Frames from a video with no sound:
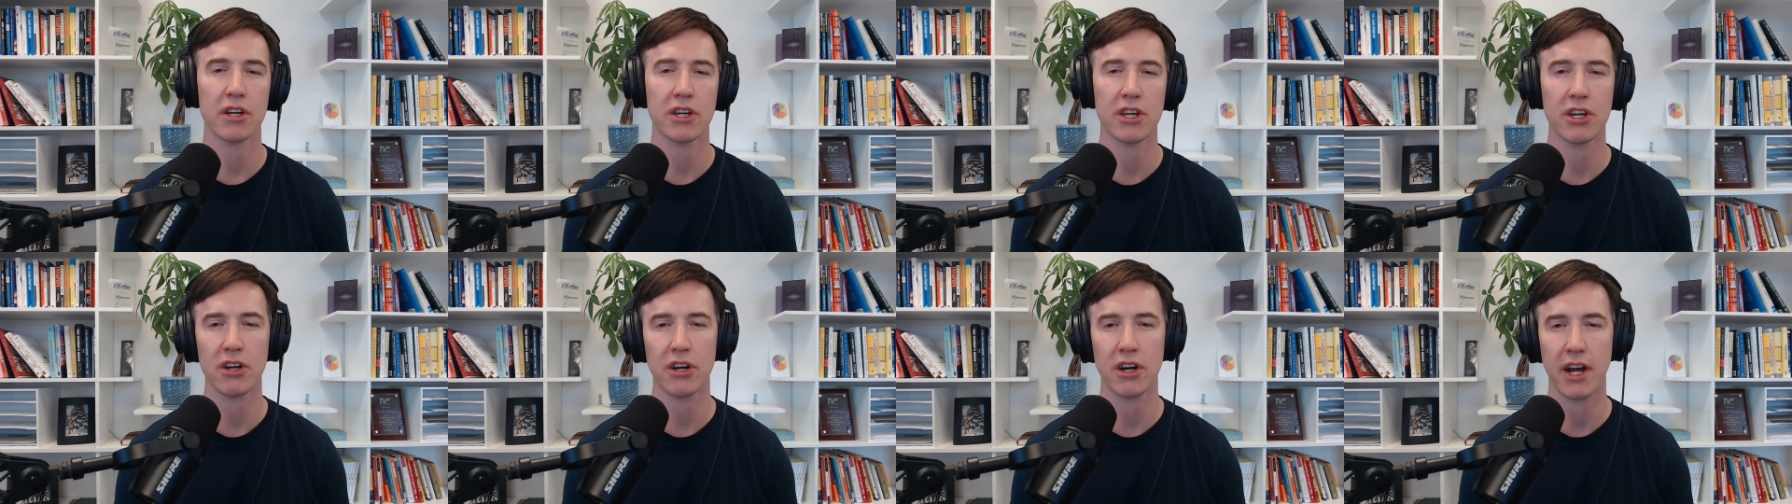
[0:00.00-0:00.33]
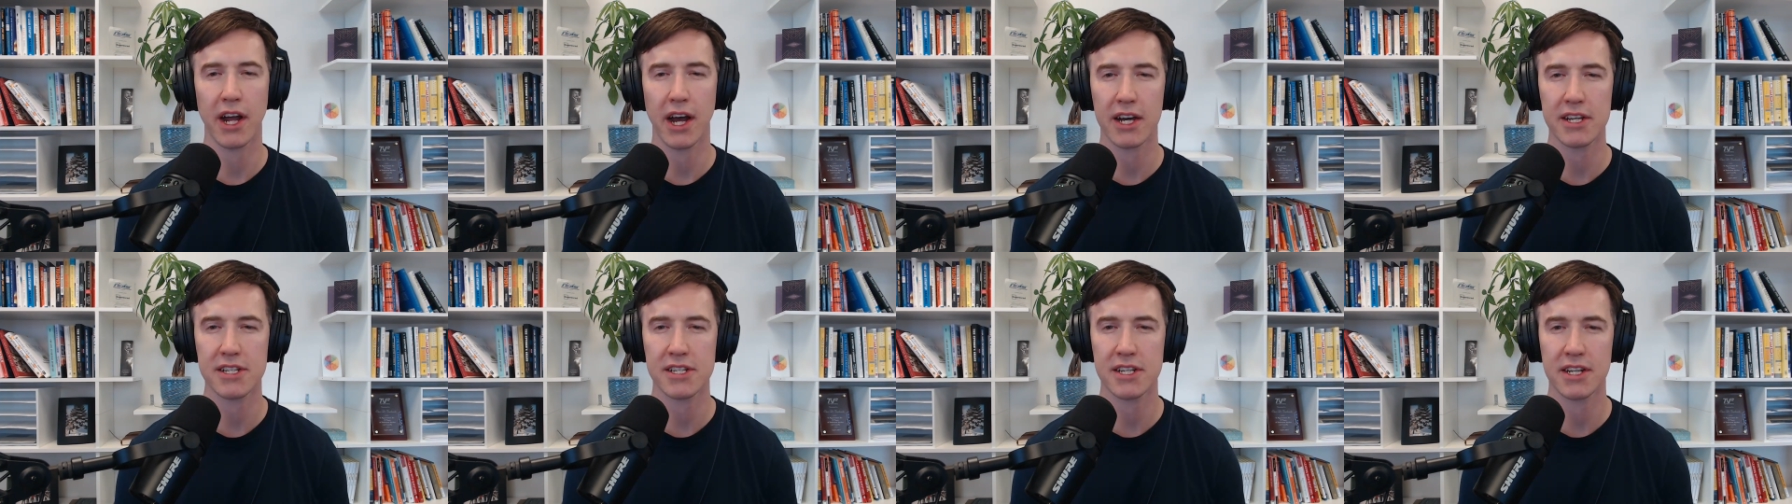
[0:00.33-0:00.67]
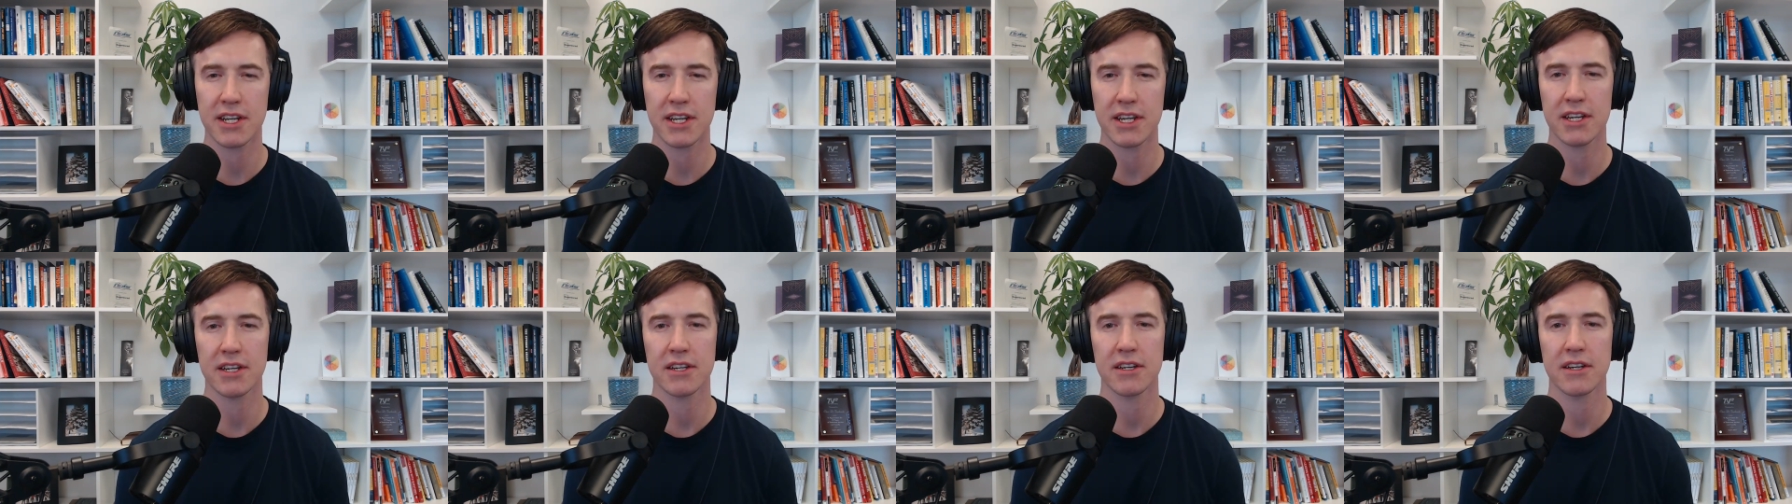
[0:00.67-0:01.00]

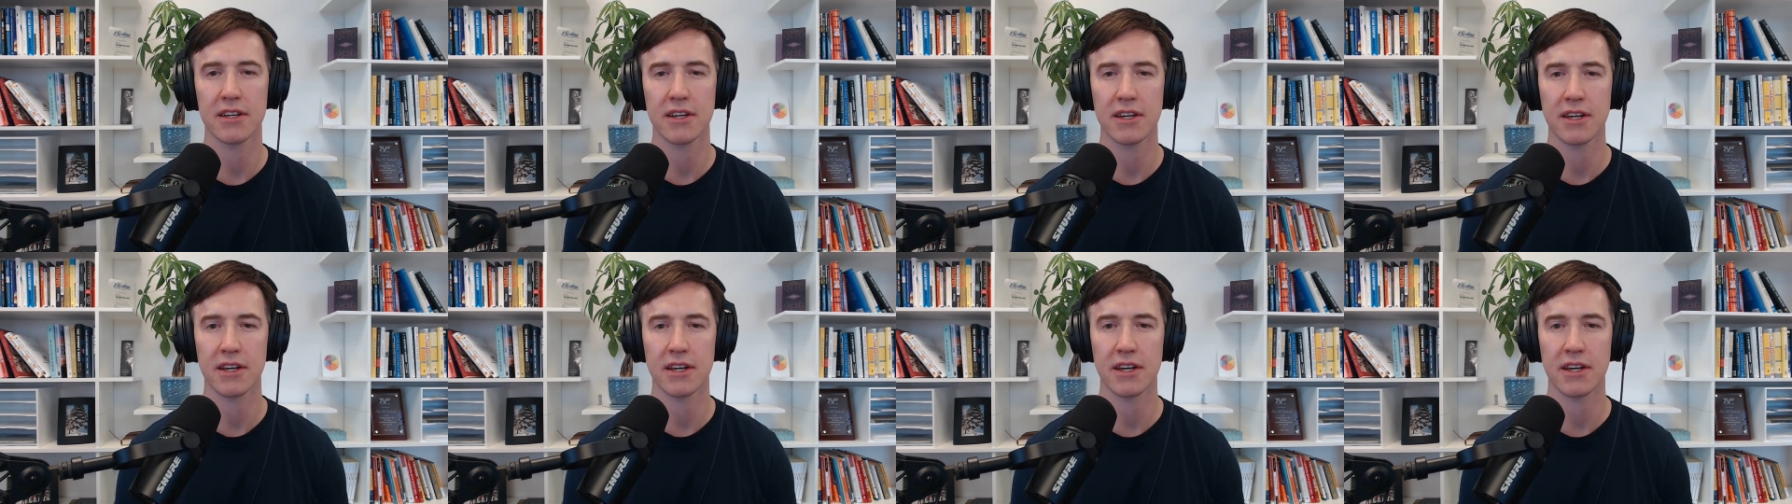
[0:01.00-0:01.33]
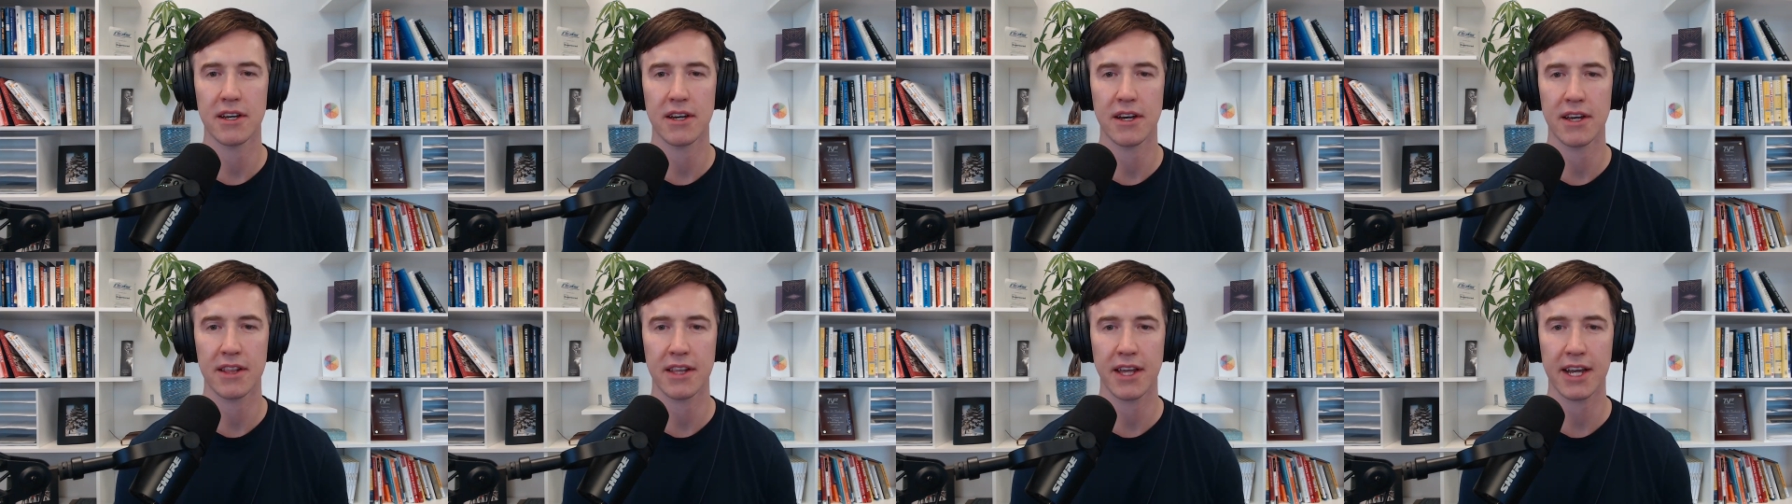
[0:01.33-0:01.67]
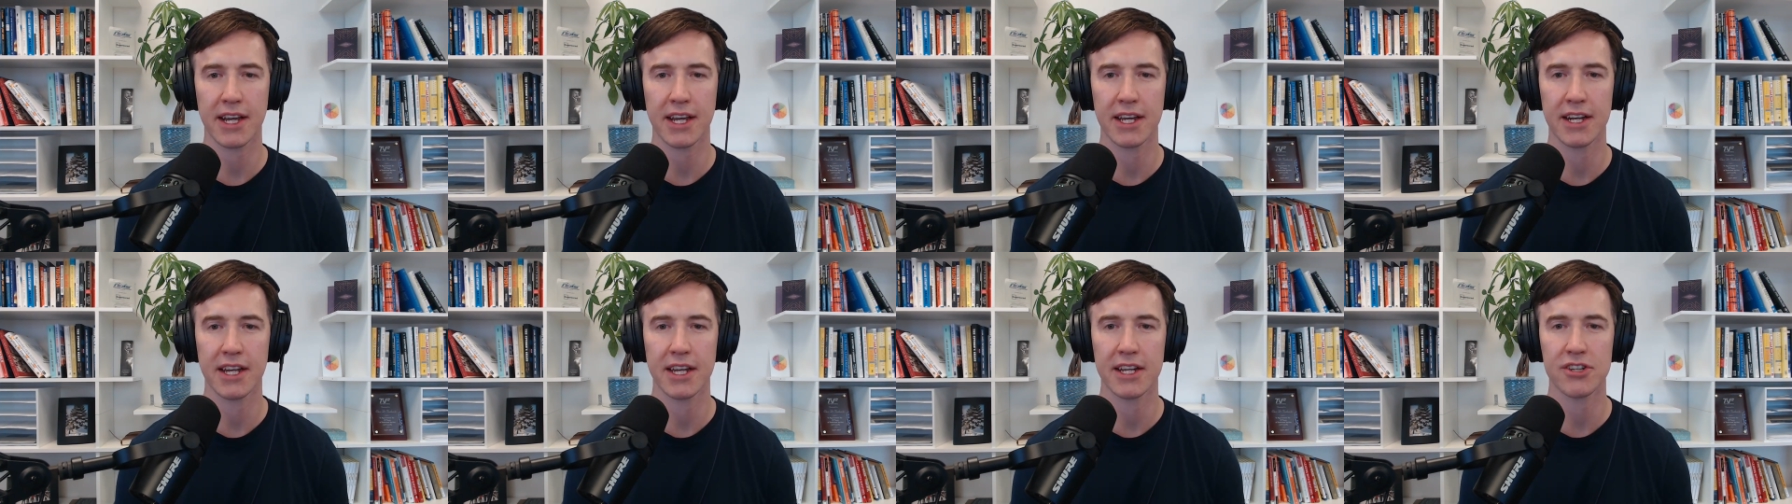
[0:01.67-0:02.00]
curiosity and
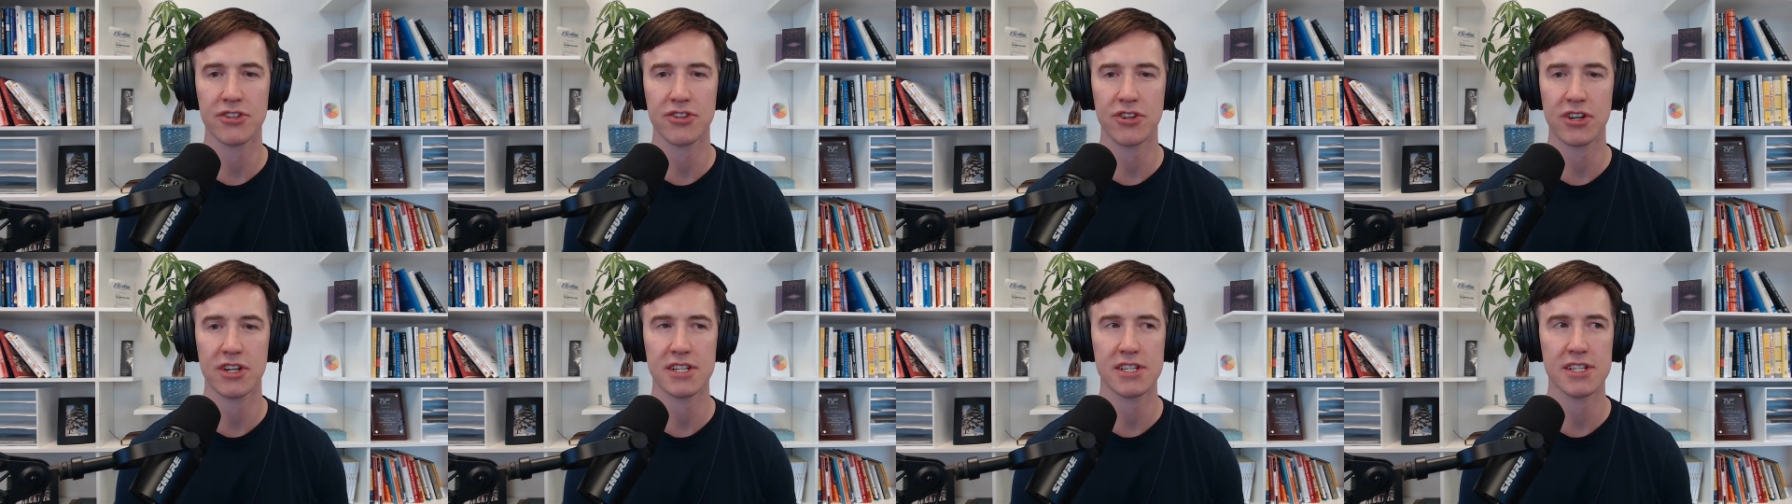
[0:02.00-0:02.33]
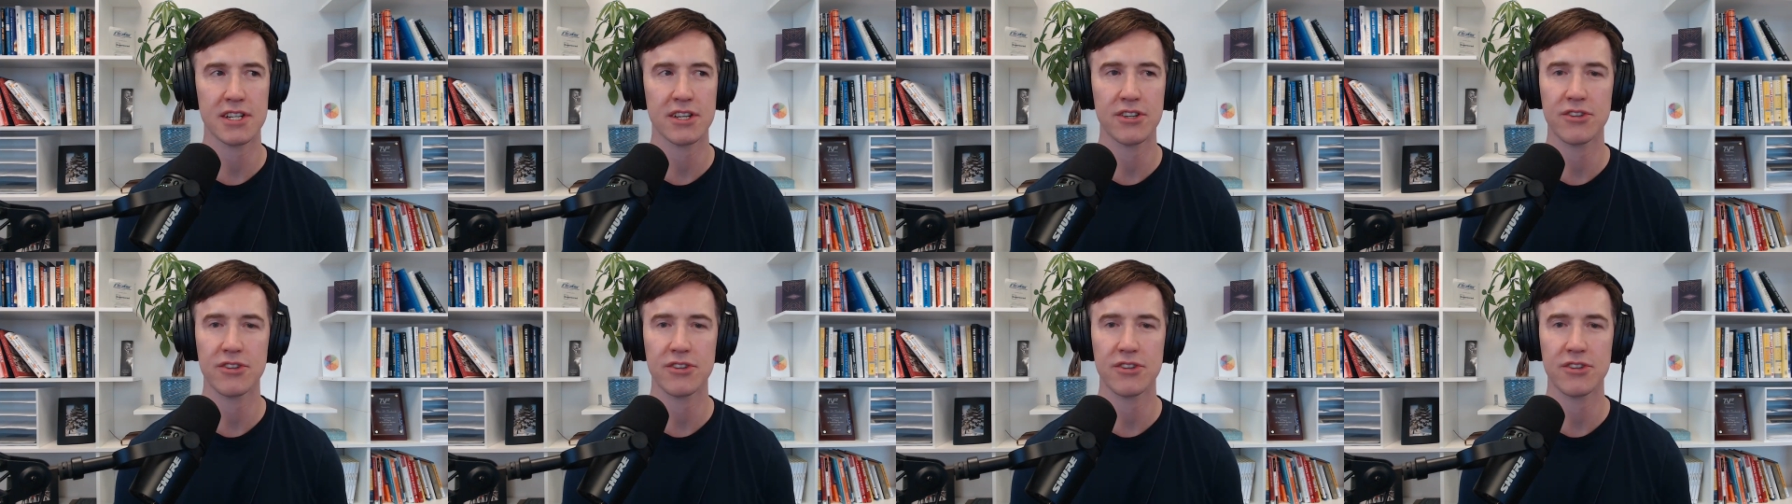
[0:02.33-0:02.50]
like an interest.